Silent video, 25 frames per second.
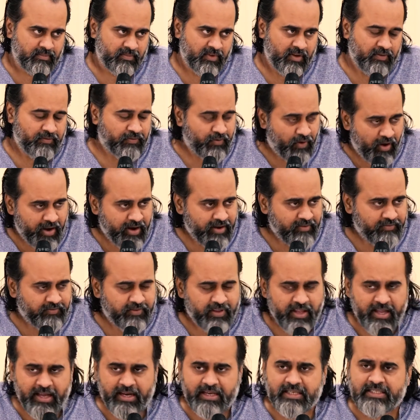For if
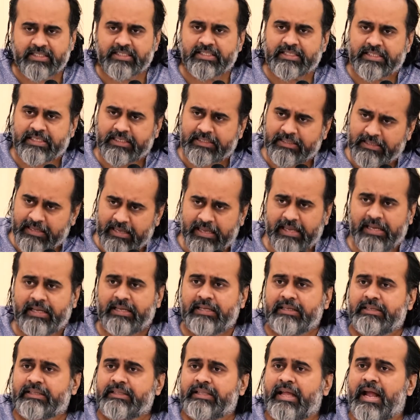there is
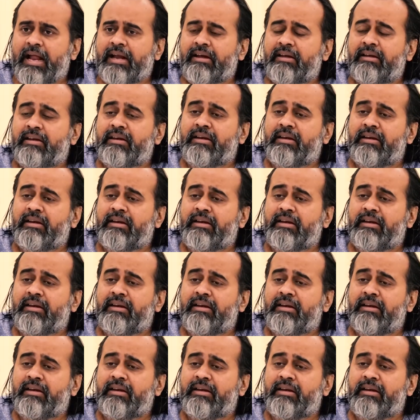nothing that